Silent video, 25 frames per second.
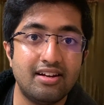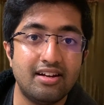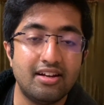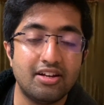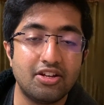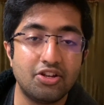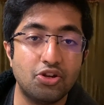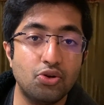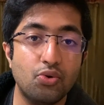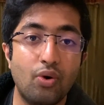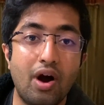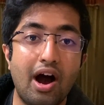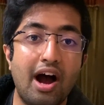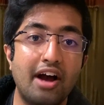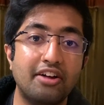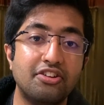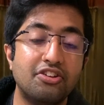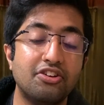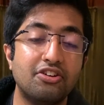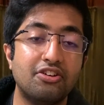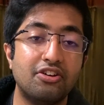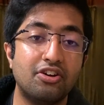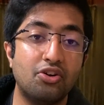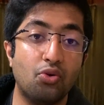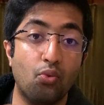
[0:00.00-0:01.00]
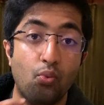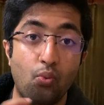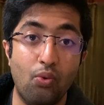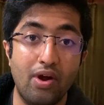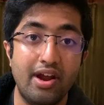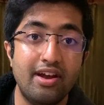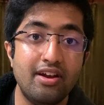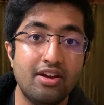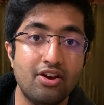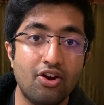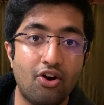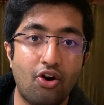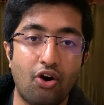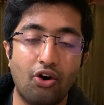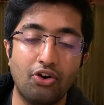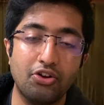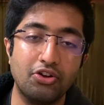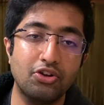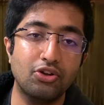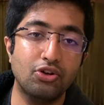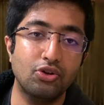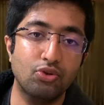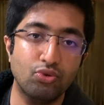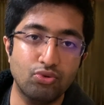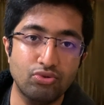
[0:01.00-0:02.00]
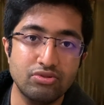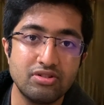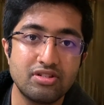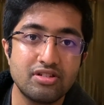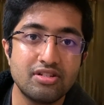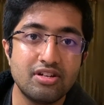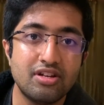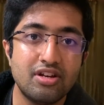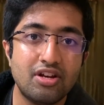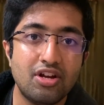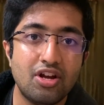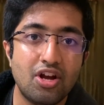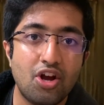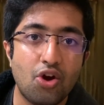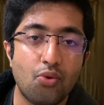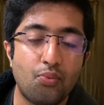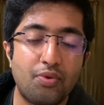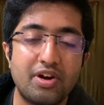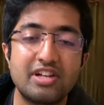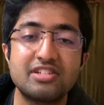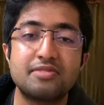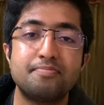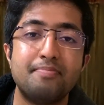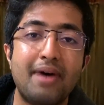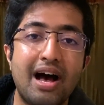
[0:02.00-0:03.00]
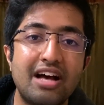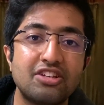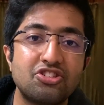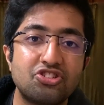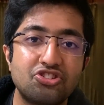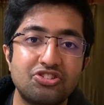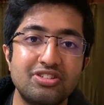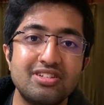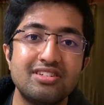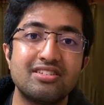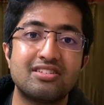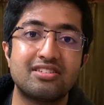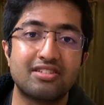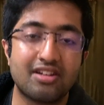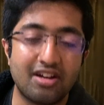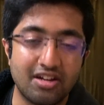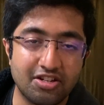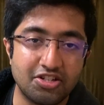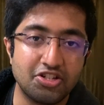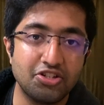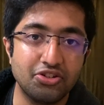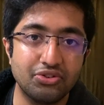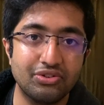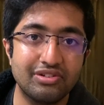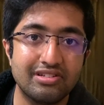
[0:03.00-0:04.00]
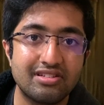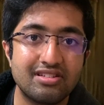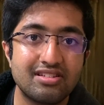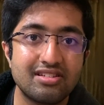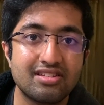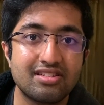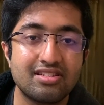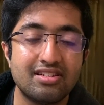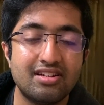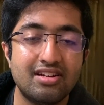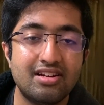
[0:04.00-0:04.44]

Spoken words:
You either win or you lose, whereas mastery is continuous.